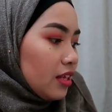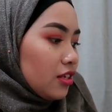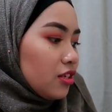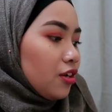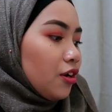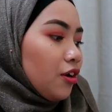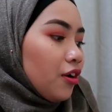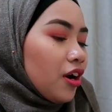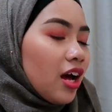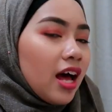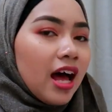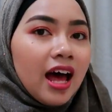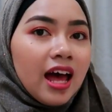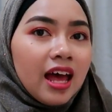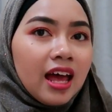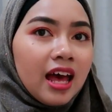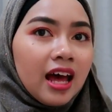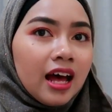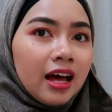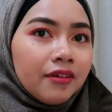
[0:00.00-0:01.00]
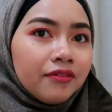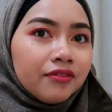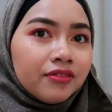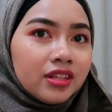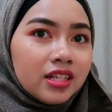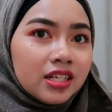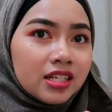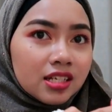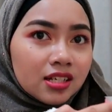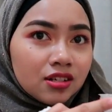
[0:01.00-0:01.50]
So I have
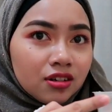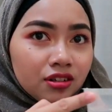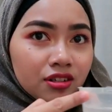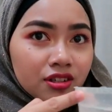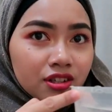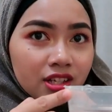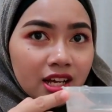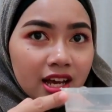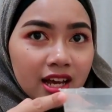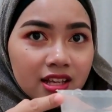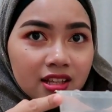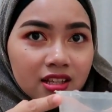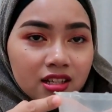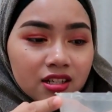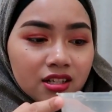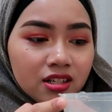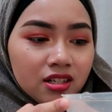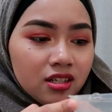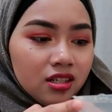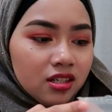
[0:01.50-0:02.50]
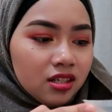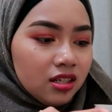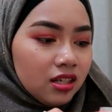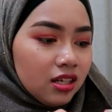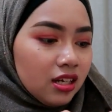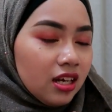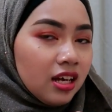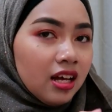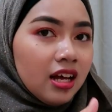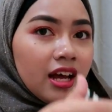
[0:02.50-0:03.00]
this container
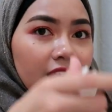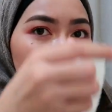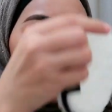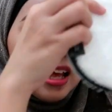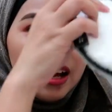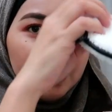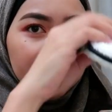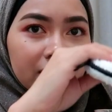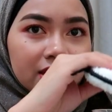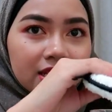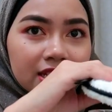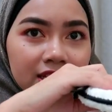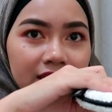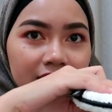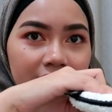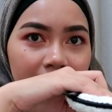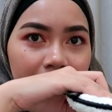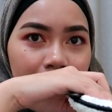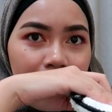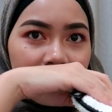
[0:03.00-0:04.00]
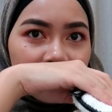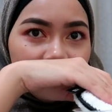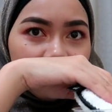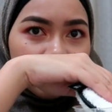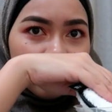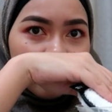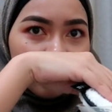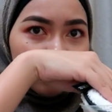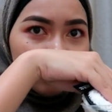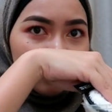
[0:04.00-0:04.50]
and I will just dam
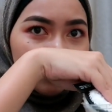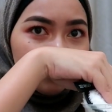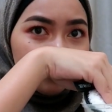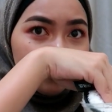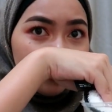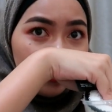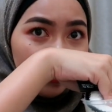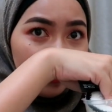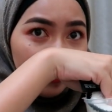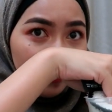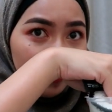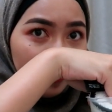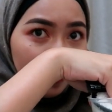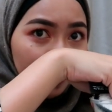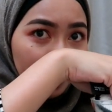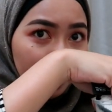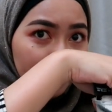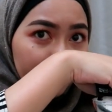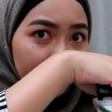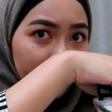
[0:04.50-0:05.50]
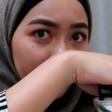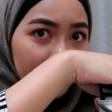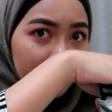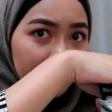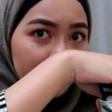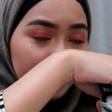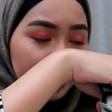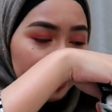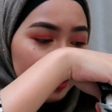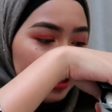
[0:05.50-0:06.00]
it down right
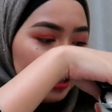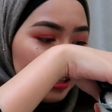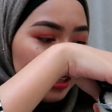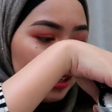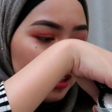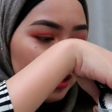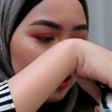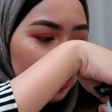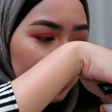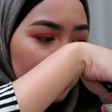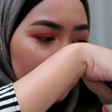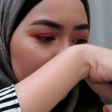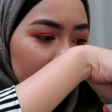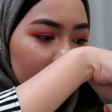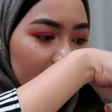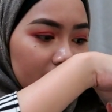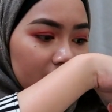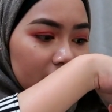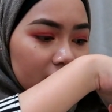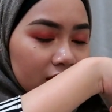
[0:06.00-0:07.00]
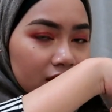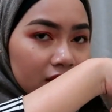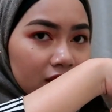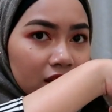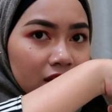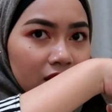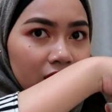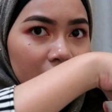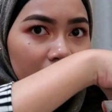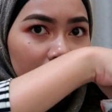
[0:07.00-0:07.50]
inside,
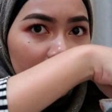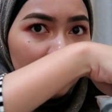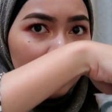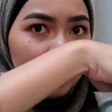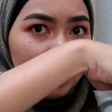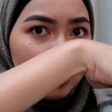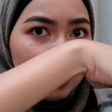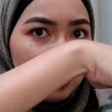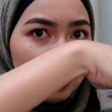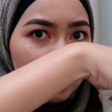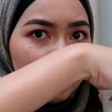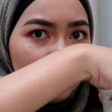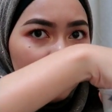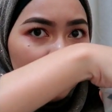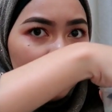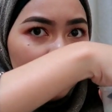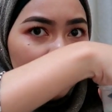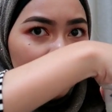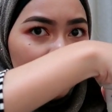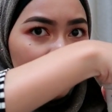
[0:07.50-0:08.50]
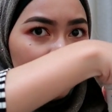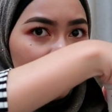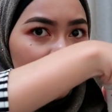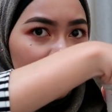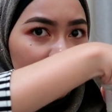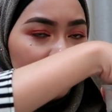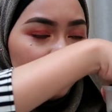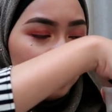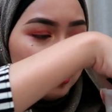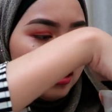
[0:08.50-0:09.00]
and
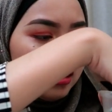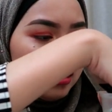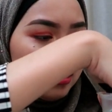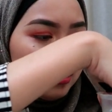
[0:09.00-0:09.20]
then